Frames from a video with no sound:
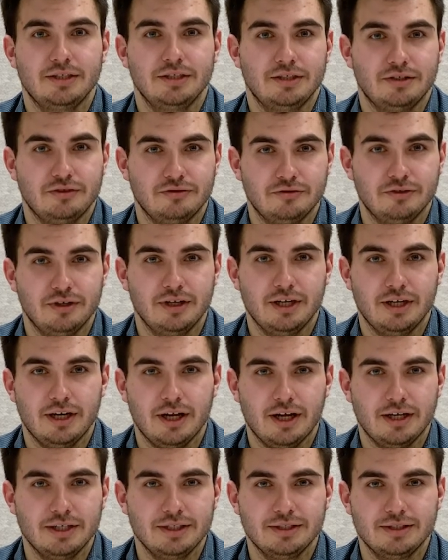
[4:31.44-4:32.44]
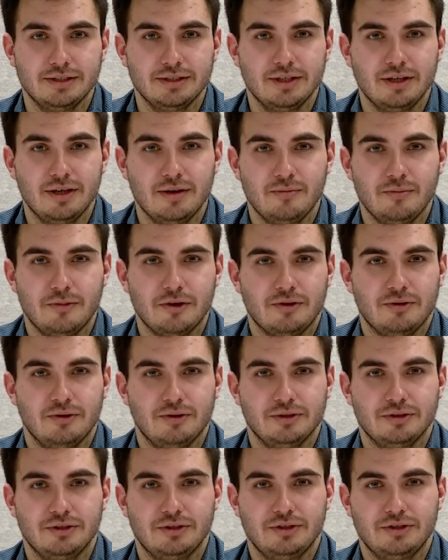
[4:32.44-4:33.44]
it's really nice
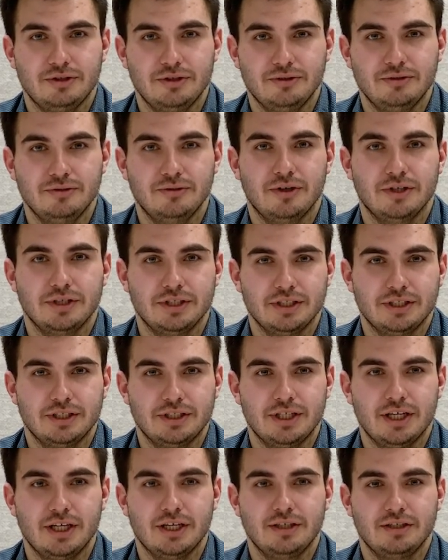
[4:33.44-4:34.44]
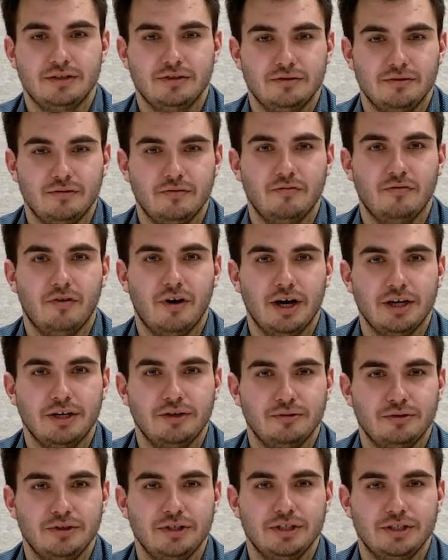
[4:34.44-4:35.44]
because you understand why
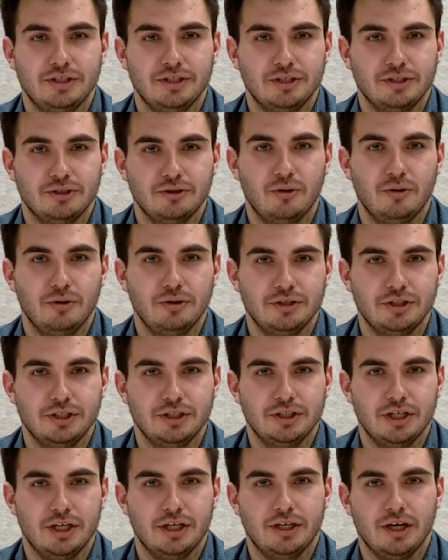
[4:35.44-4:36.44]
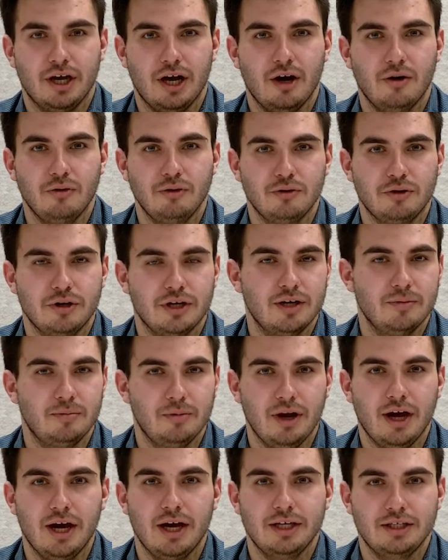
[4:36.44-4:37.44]
you need these knowledges and how you can
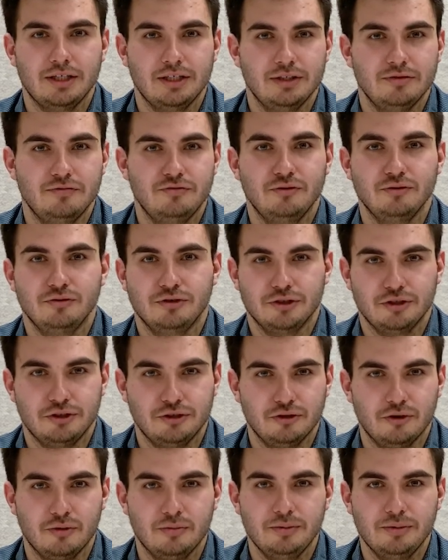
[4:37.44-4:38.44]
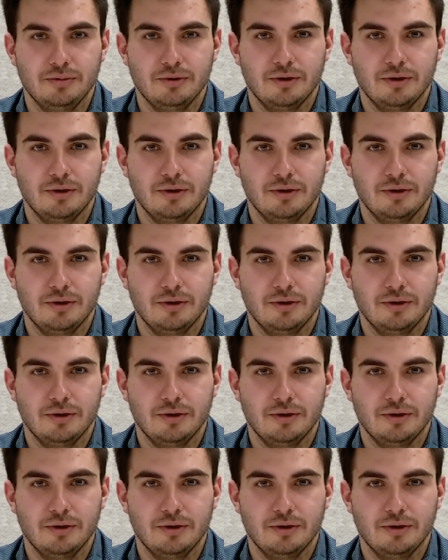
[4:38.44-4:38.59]
apply it in future job.